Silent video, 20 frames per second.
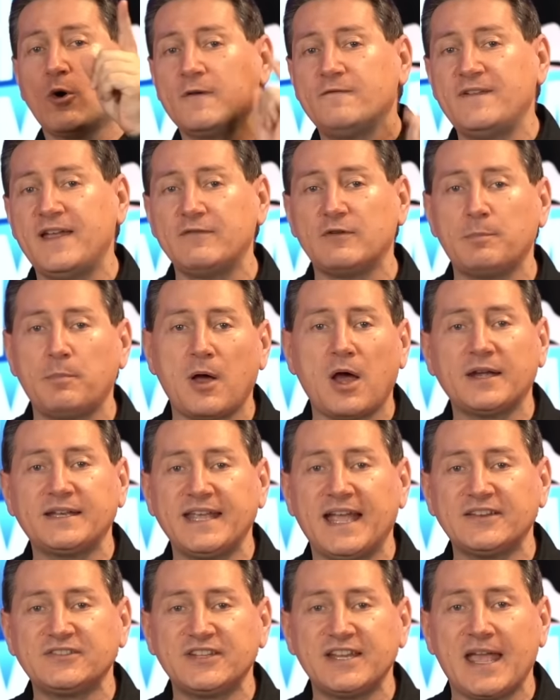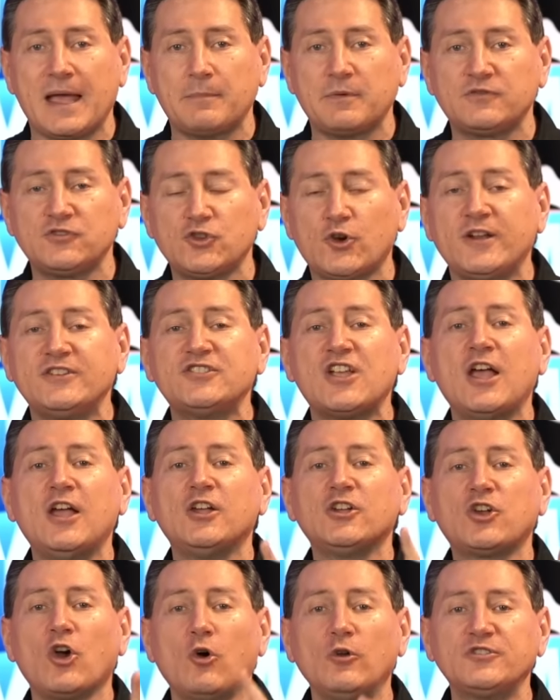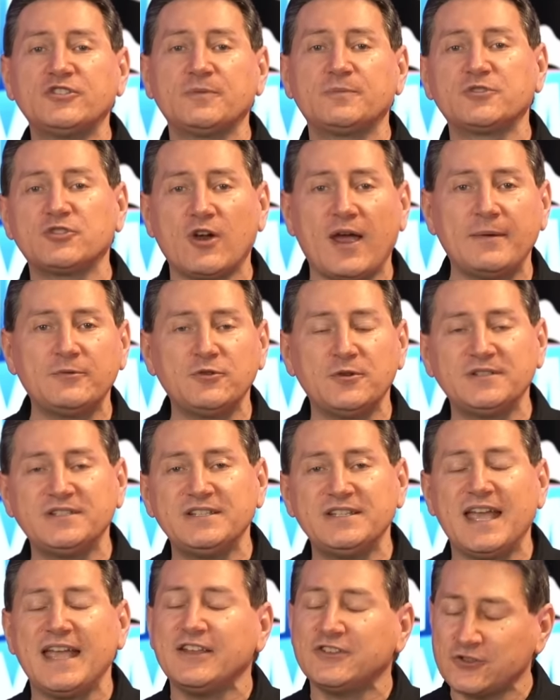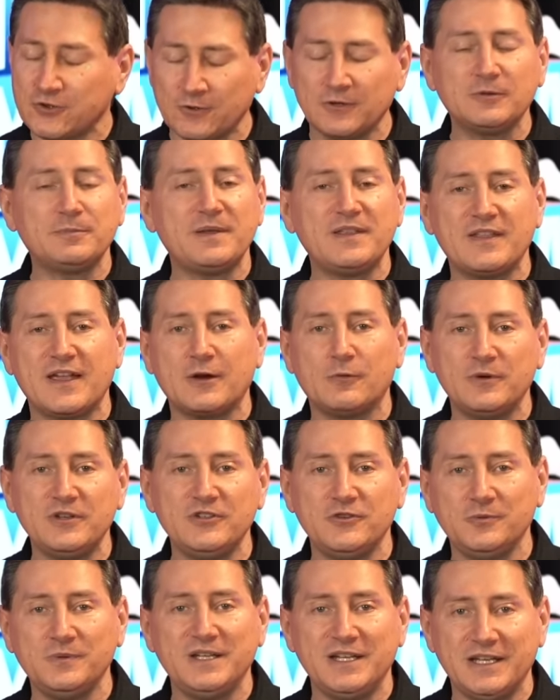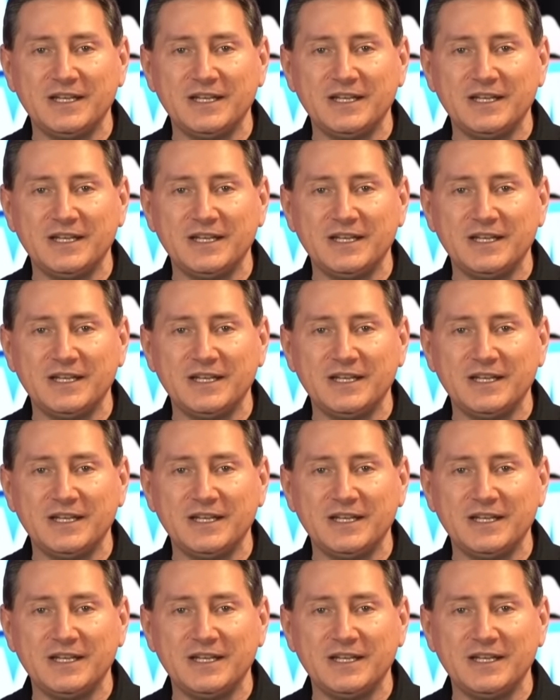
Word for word: favorite podcasting app of choice. Go and subscribe to it today so it'll be there when you need